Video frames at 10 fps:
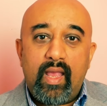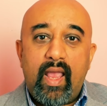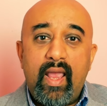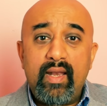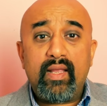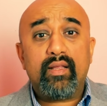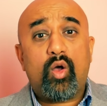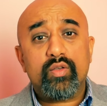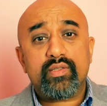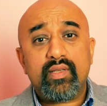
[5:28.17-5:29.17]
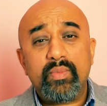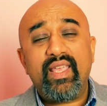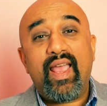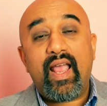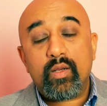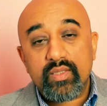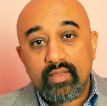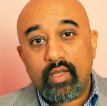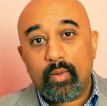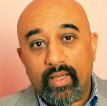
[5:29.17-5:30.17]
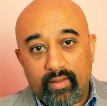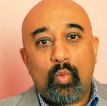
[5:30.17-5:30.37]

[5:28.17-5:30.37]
And also tell me, how's it going?